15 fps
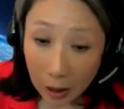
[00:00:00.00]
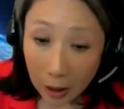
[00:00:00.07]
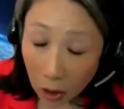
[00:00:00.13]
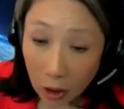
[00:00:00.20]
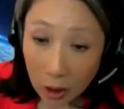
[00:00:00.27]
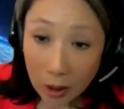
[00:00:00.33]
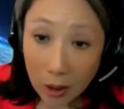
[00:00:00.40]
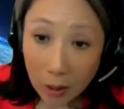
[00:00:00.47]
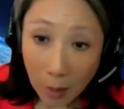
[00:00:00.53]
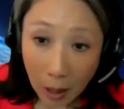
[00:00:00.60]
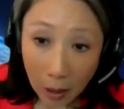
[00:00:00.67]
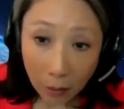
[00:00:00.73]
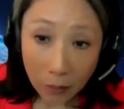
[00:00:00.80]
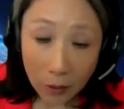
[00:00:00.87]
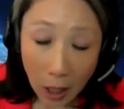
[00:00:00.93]
It's just a
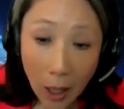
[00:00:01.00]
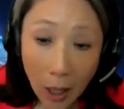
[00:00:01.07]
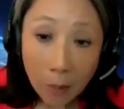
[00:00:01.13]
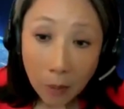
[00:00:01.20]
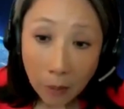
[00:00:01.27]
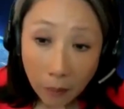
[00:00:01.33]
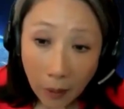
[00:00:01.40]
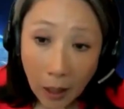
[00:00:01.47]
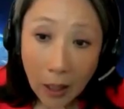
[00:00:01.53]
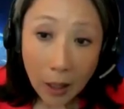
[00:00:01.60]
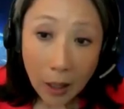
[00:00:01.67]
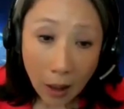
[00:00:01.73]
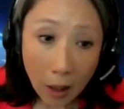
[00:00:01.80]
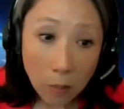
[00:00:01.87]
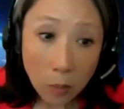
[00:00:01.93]
matter of time of
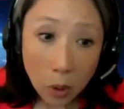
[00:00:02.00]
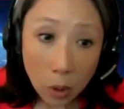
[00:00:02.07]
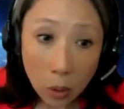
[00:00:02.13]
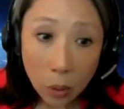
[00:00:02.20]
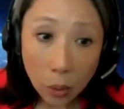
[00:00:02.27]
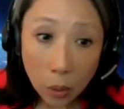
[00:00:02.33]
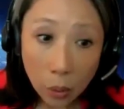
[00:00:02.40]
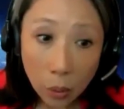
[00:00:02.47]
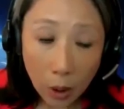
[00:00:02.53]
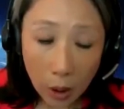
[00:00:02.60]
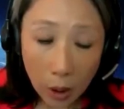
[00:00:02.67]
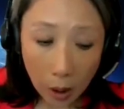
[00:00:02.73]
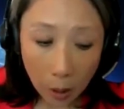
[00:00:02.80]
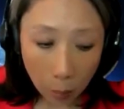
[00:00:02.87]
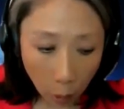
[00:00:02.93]
getting them
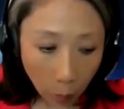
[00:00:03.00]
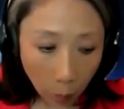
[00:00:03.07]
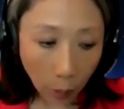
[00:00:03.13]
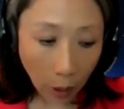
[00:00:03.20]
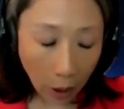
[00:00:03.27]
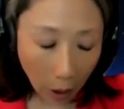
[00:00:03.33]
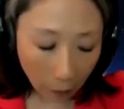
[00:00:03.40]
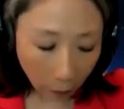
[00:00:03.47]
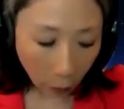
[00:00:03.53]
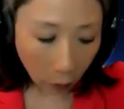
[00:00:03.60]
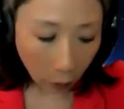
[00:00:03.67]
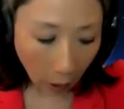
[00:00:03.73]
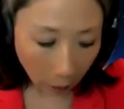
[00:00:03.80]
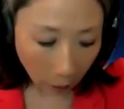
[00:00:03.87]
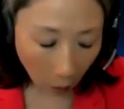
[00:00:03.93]
to an appropriate
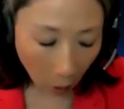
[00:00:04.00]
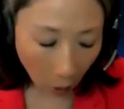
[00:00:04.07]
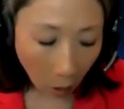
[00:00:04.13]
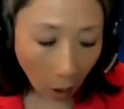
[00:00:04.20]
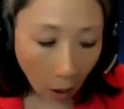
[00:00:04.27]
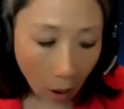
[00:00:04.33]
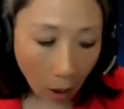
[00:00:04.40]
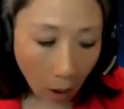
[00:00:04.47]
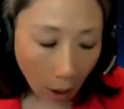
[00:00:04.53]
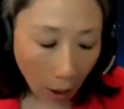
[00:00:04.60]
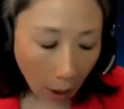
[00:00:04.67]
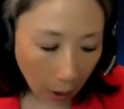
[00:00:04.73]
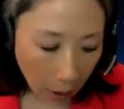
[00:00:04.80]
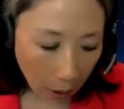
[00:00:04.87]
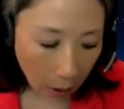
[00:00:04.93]
comfort level
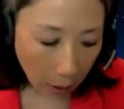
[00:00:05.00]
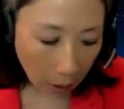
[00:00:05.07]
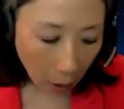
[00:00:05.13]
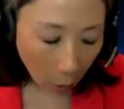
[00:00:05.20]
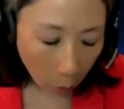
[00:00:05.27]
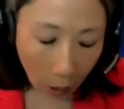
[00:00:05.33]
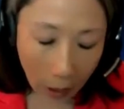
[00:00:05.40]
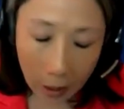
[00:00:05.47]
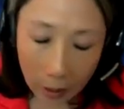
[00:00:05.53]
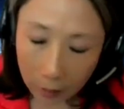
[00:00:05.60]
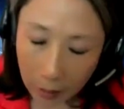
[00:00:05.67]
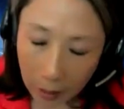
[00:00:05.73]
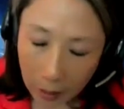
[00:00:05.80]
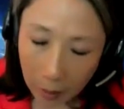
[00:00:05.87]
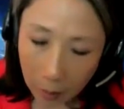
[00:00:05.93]
in a way
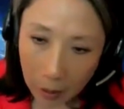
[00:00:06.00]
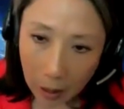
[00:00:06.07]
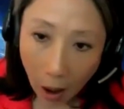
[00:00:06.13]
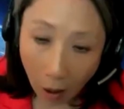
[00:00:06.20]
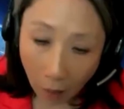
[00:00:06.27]
that they can be